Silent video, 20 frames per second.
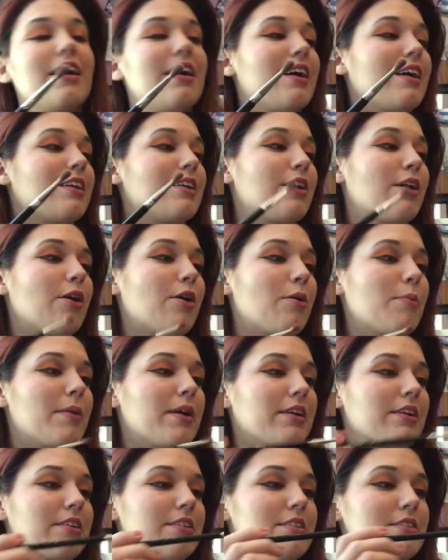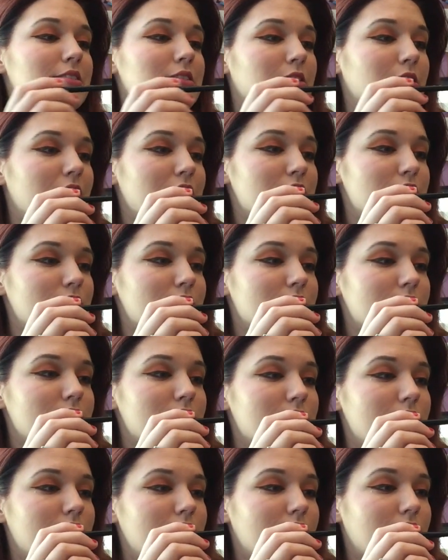And oh my goodness
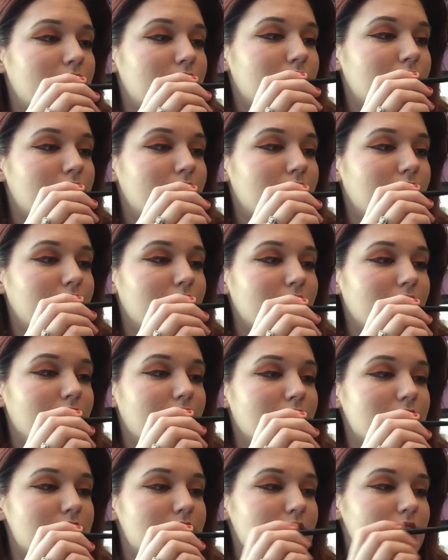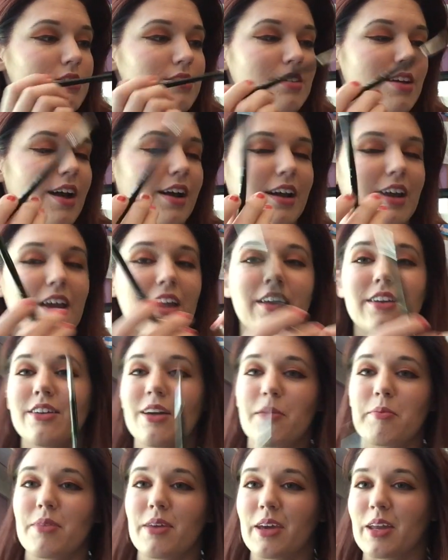gracious. It's just, I can't.
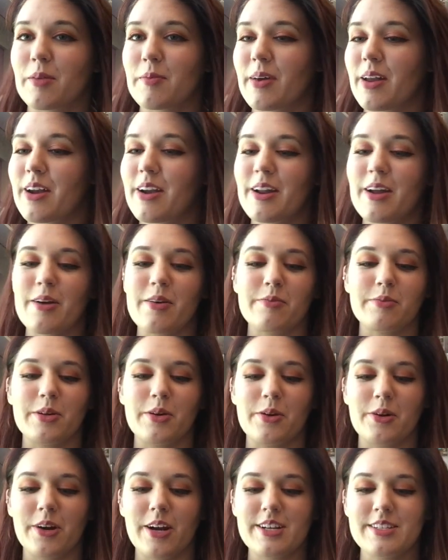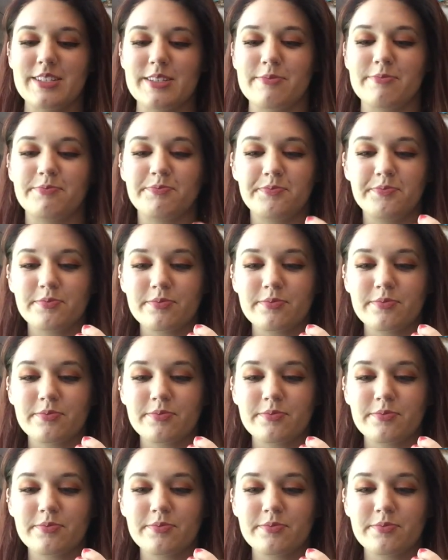I'm thinking about it now. I'm going crazy.